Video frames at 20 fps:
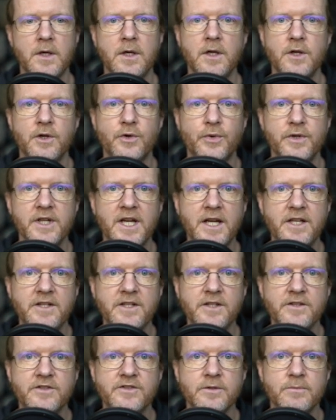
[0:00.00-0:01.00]

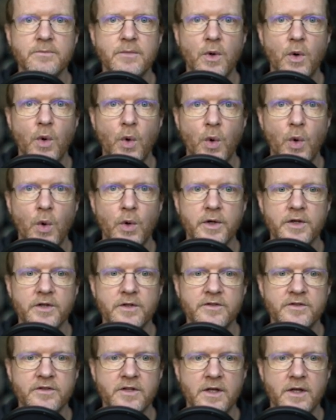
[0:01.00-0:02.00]
Creating some
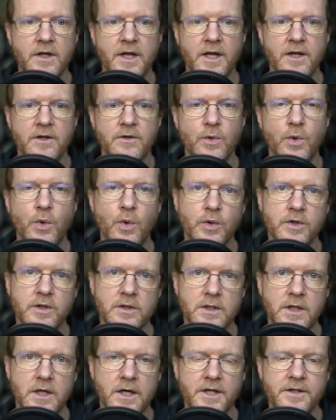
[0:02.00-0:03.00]
orders and order
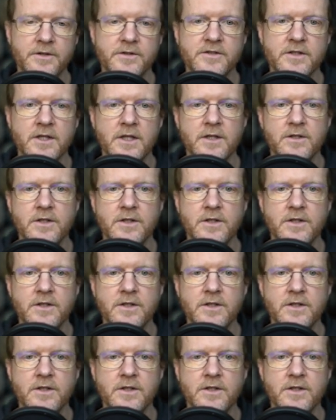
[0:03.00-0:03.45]
lines